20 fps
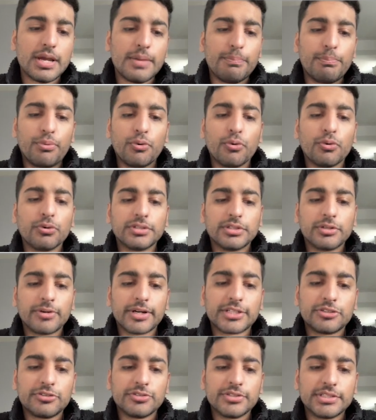broad
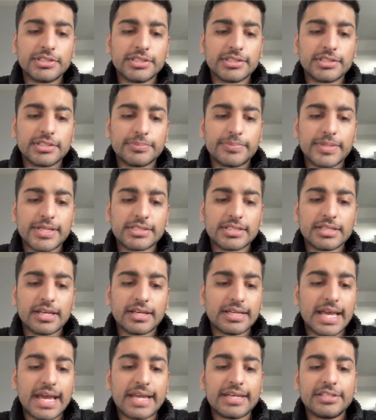directories, this is basically
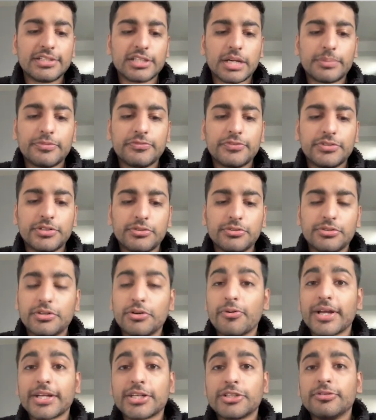like any type of
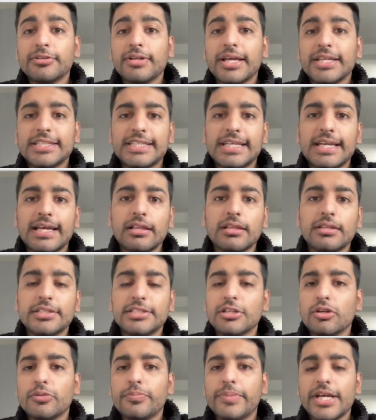directory like Yellow
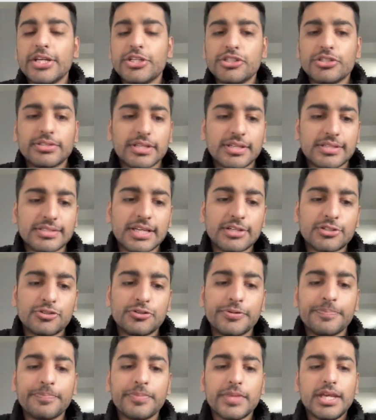Pages, etc.